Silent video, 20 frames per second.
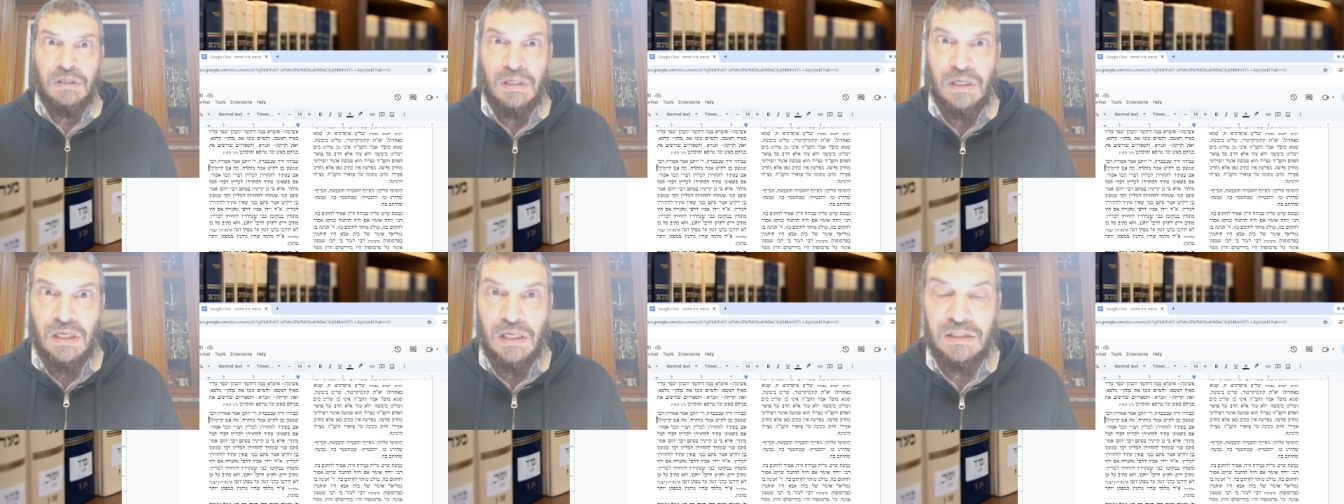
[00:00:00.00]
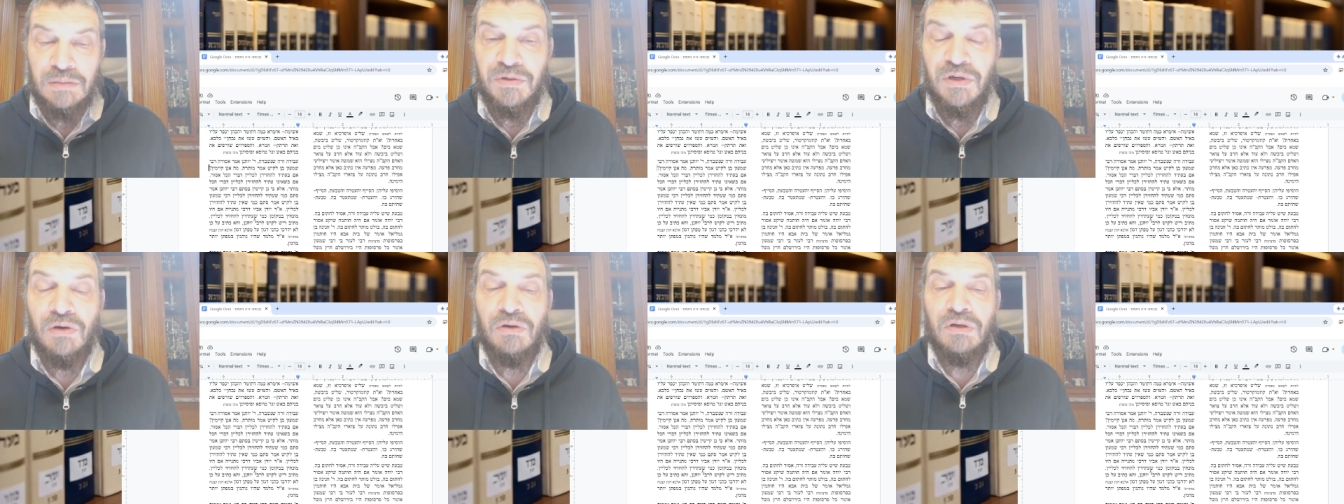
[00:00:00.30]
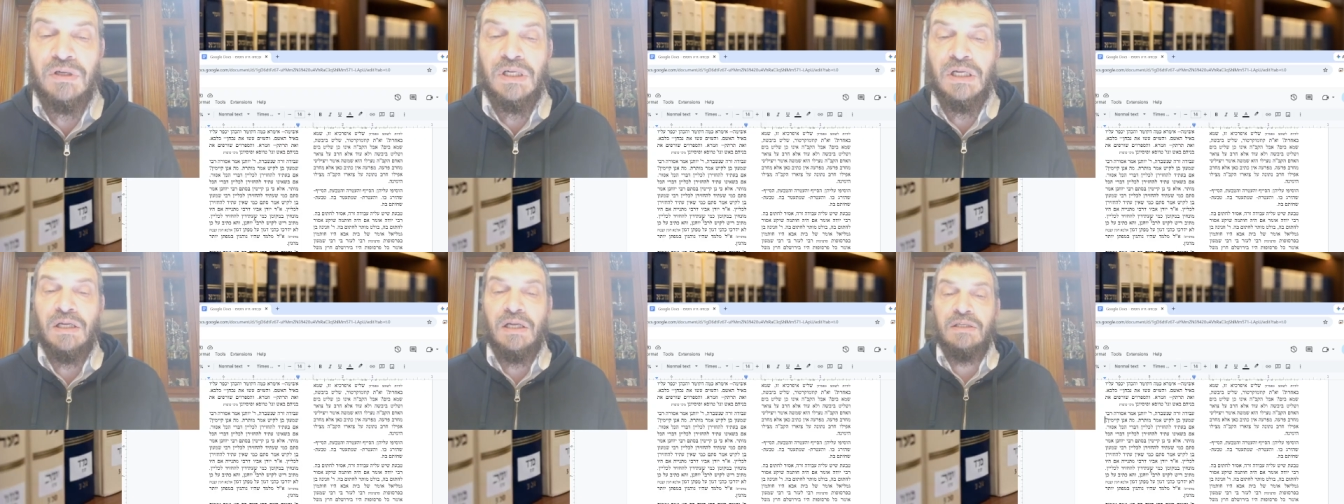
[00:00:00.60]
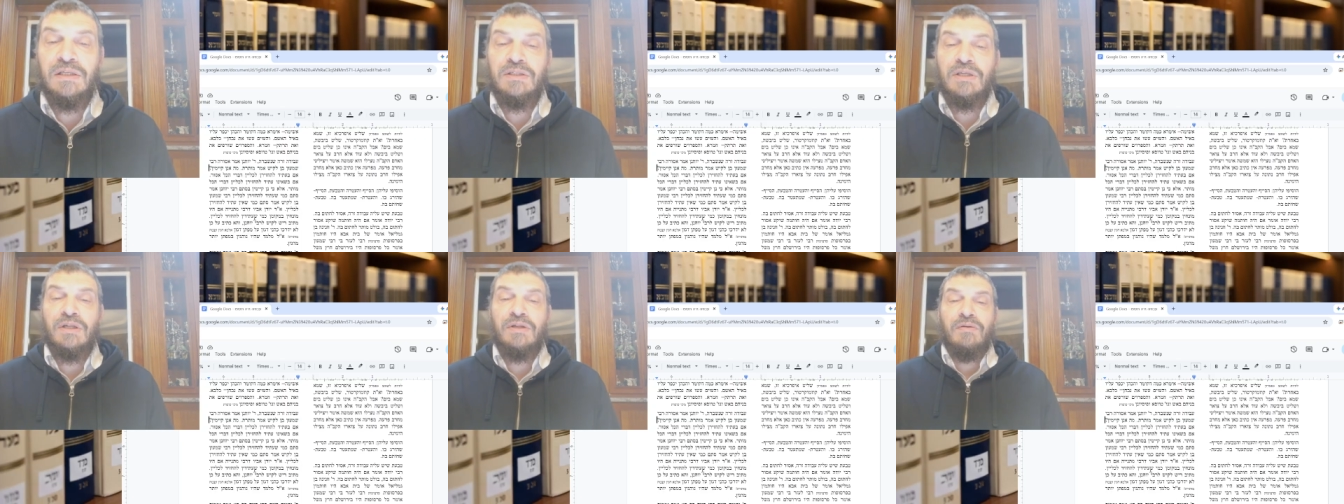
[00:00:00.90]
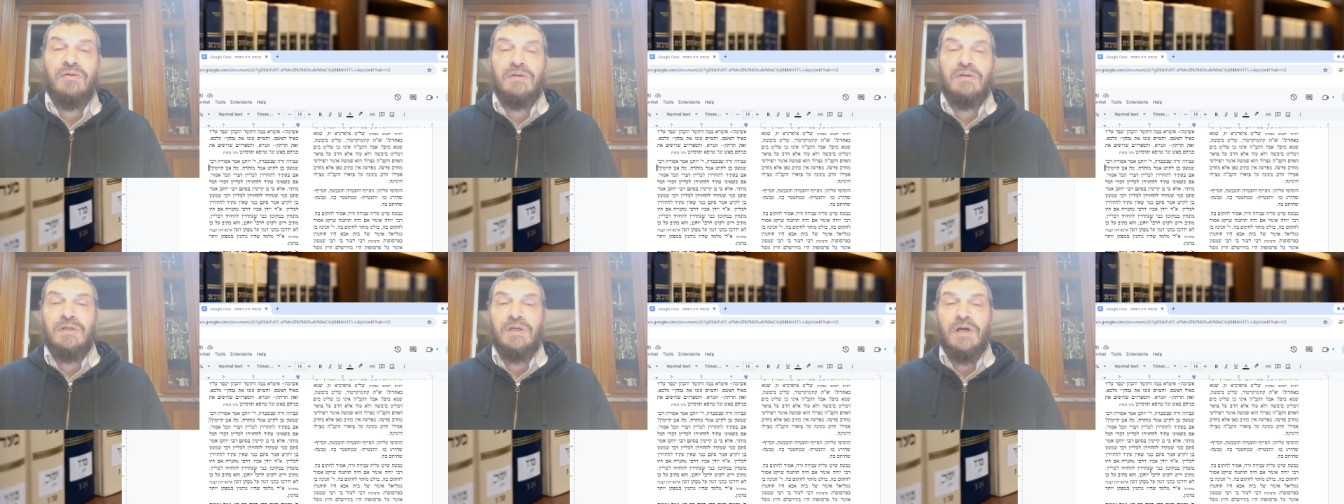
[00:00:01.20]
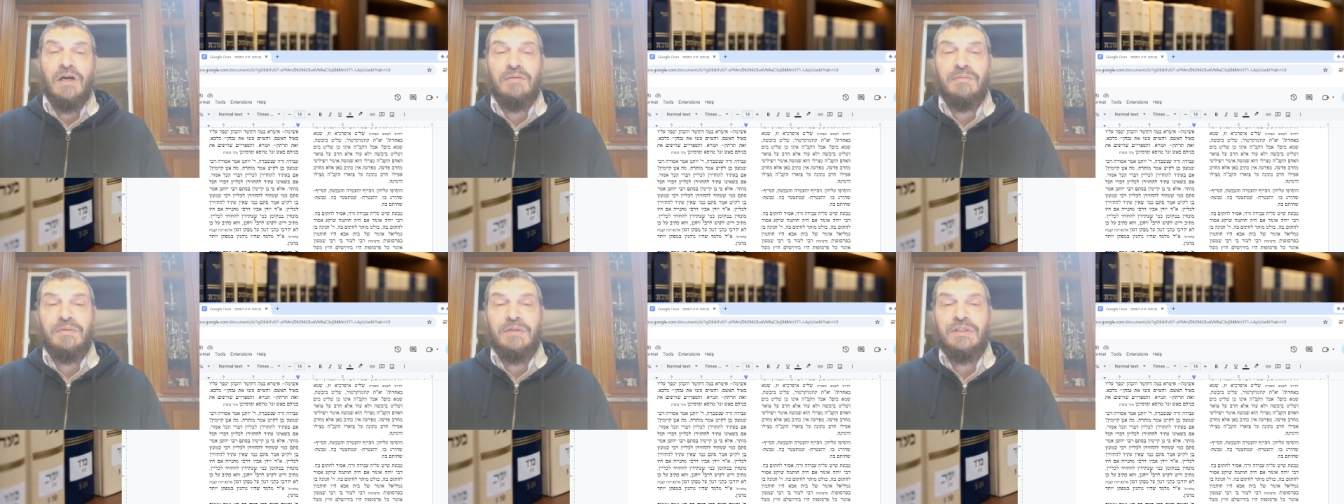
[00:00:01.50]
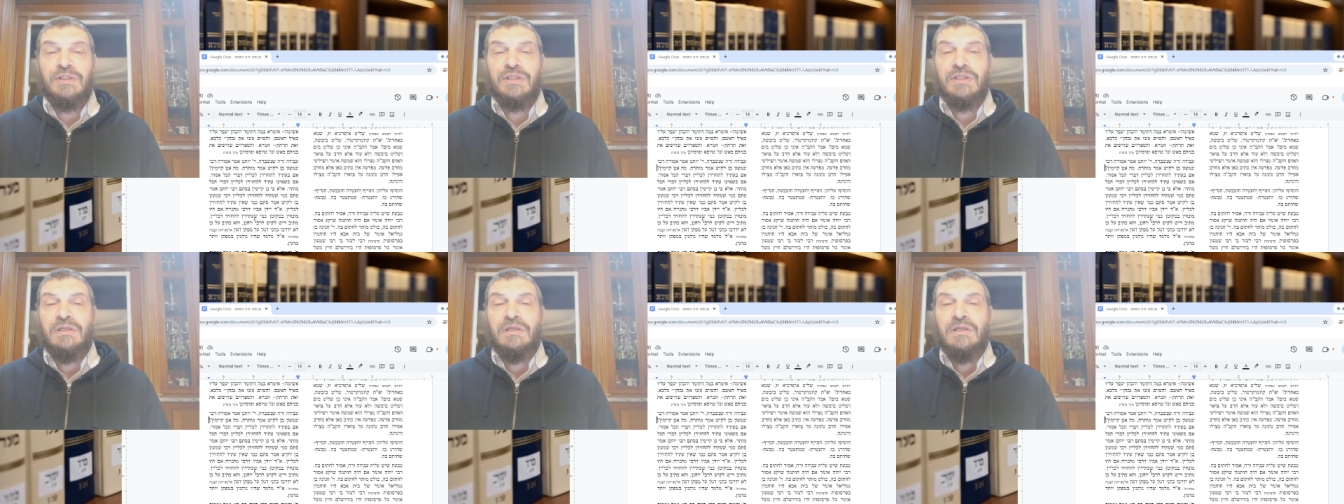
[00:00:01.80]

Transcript: It's broken and he's going to throw it in garbage.